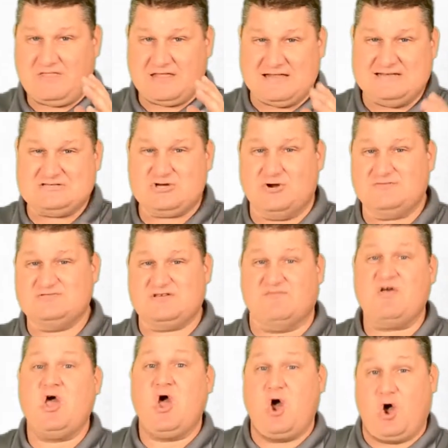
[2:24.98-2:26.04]
in terms
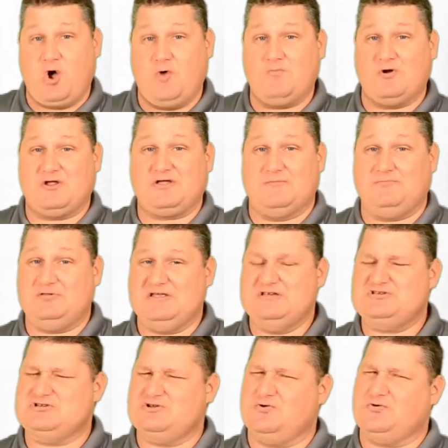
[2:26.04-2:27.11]
of homework
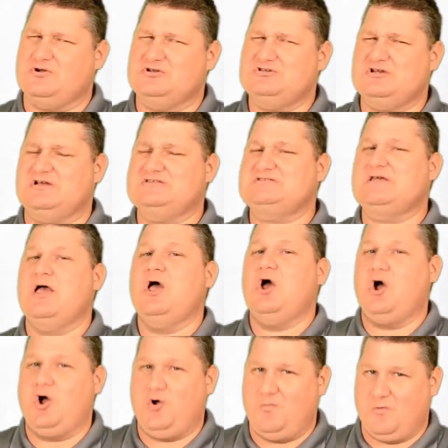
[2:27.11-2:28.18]
completion or just
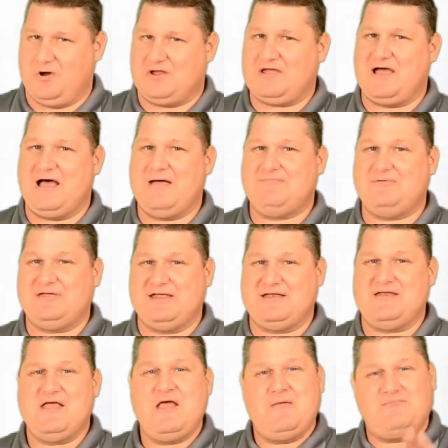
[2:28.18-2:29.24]
homework copying.
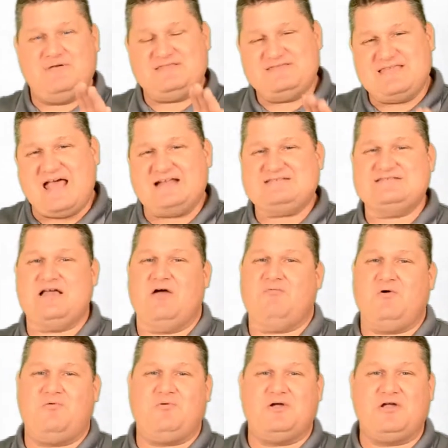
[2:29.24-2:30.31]
But that's not
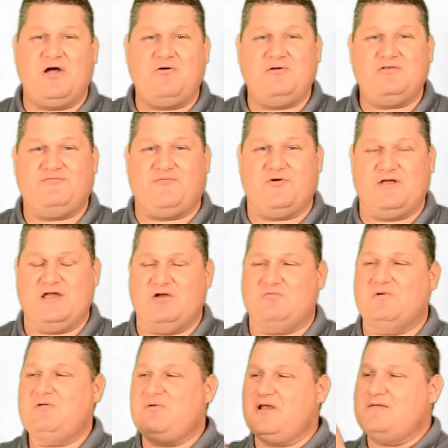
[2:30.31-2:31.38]
what we're going for here.
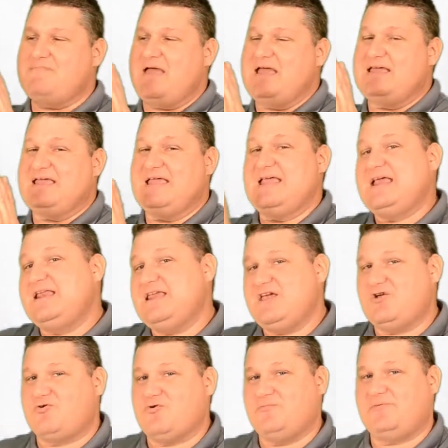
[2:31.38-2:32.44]
We want to make any
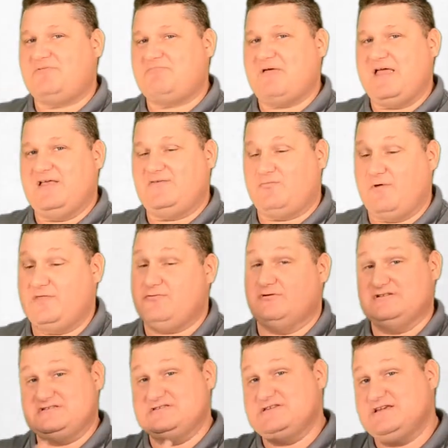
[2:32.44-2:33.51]
group space, whether
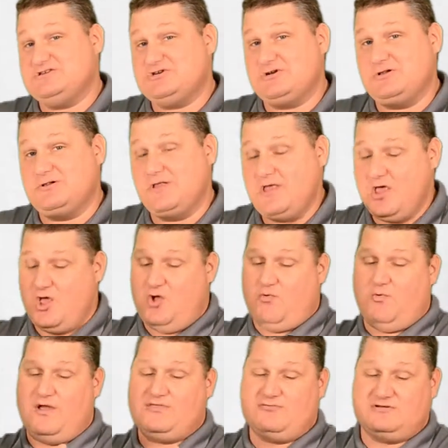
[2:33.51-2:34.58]
it's digital,
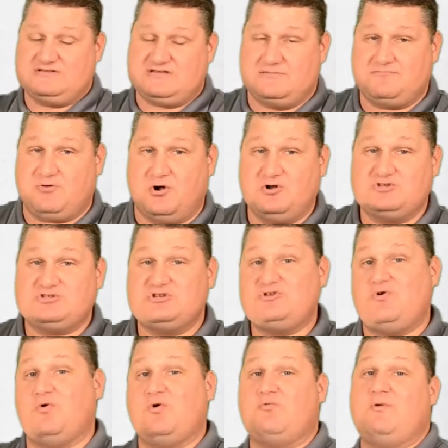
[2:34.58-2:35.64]
whether it's in
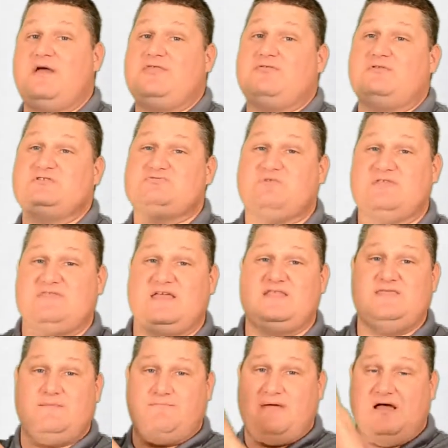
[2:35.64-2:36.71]
person, or whether it's
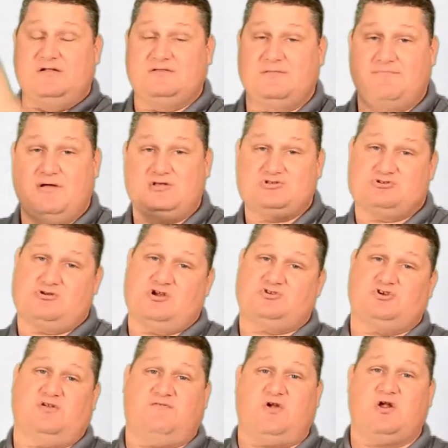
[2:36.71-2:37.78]
within the bell-to-bell
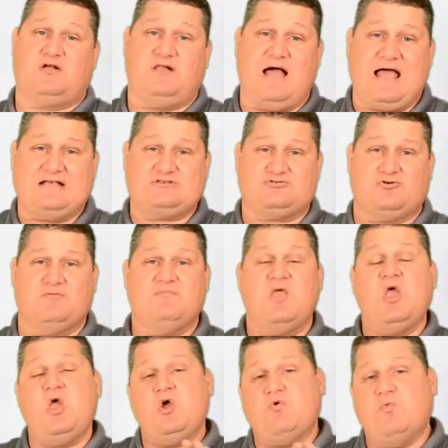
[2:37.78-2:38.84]
structure of our classroom,
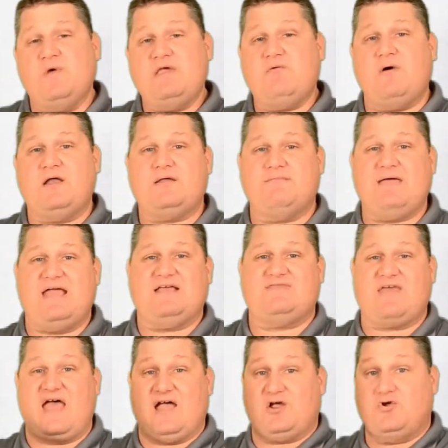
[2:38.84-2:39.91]
we want to make
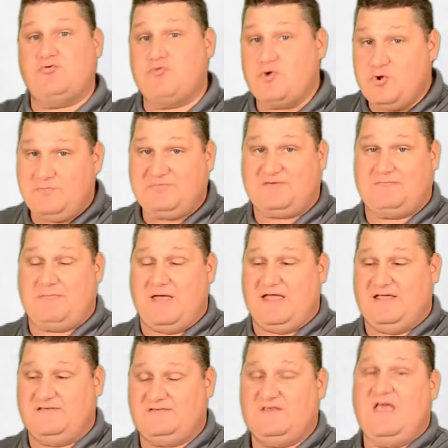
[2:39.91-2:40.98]
that group
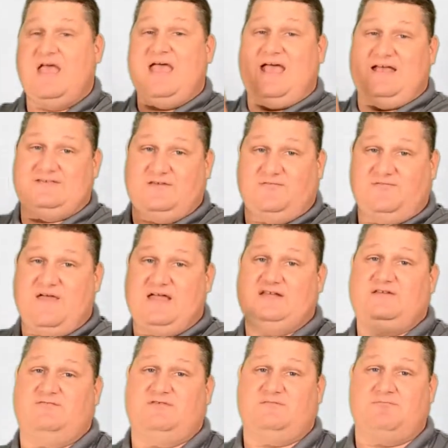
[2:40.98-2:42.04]
space as
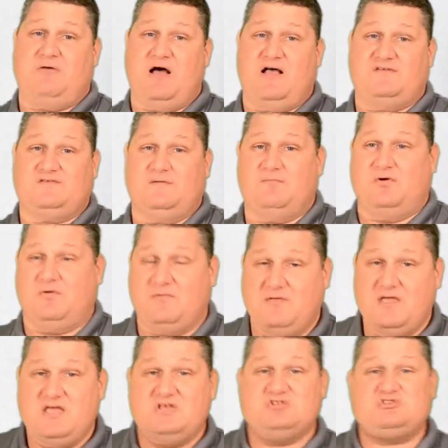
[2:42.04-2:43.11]
effective as possible.
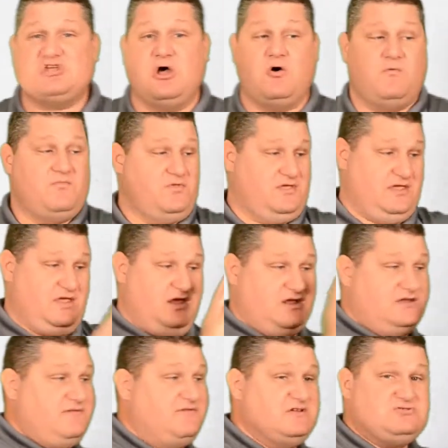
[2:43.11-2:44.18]
So,
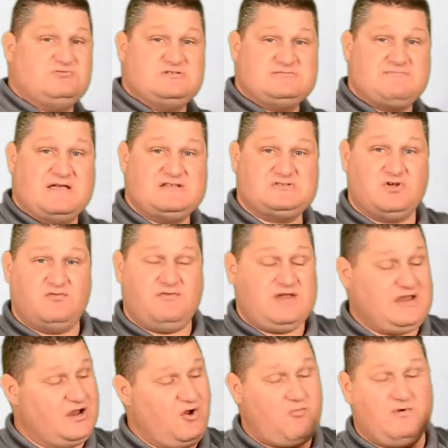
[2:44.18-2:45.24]
individual space over
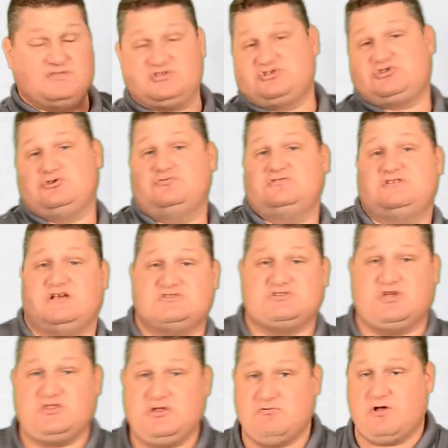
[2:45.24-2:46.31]
here, what the student does
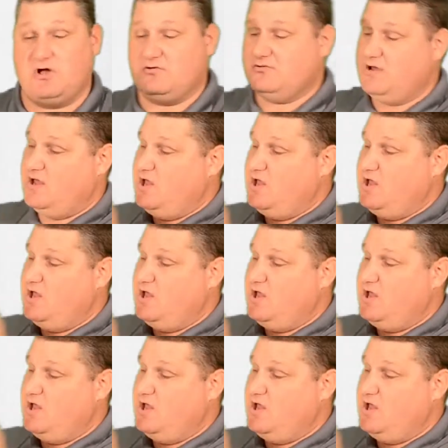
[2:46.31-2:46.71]
on their own,